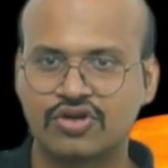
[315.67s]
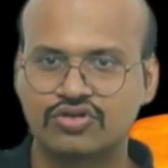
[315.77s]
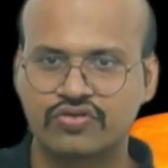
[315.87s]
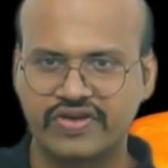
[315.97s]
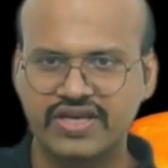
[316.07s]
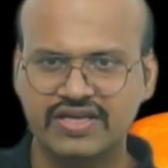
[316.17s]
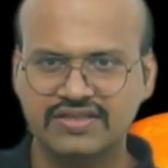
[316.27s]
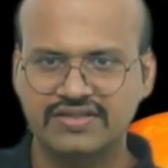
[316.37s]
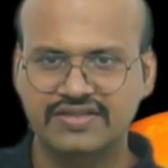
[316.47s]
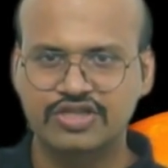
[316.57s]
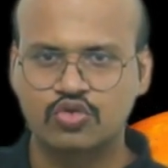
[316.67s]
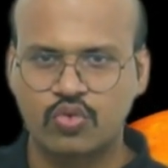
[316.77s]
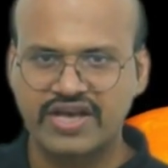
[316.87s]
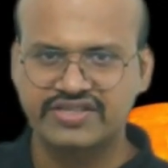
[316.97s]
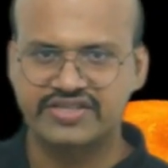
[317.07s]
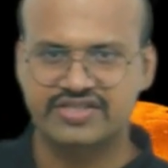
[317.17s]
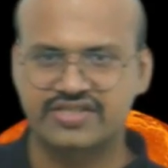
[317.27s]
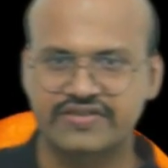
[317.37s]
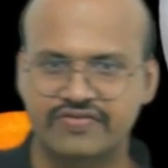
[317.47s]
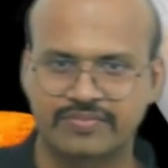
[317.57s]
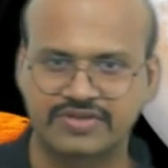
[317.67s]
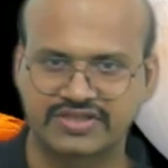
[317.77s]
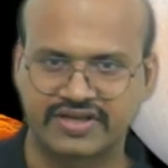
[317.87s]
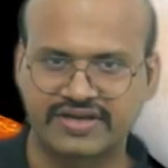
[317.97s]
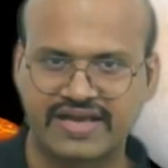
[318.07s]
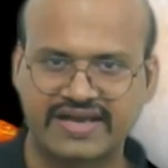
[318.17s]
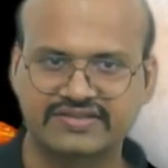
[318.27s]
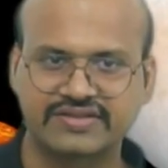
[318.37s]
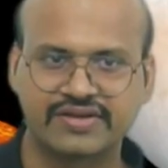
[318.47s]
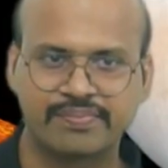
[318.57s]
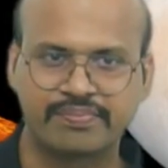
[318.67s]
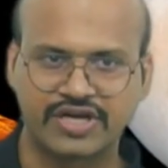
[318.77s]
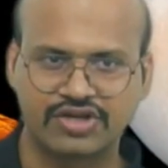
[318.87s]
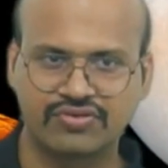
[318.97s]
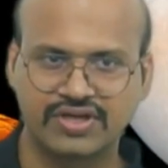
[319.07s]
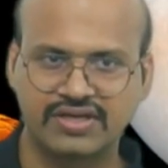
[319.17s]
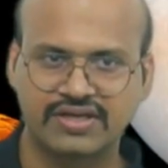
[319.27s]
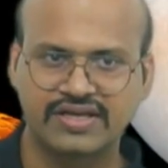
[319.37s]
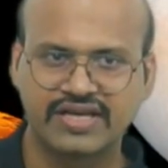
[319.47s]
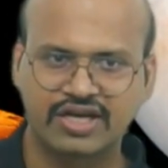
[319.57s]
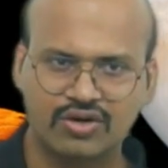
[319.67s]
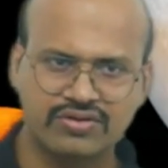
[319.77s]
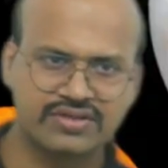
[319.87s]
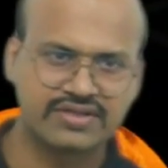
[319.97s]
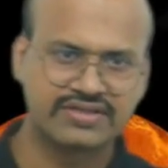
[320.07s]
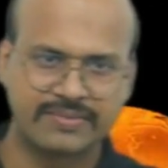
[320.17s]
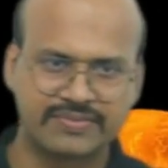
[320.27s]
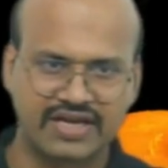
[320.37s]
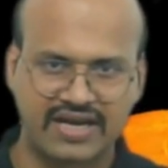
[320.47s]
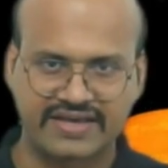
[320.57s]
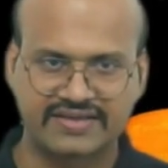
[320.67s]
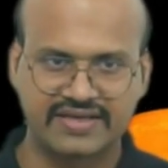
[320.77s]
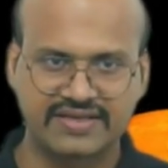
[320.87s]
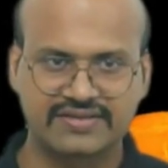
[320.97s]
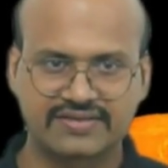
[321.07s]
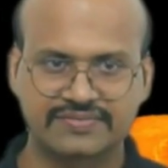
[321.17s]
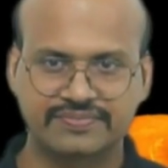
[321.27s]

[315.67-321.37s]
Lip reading: So Venus is twice the distance from the Sun as Mercury. It looks something like this.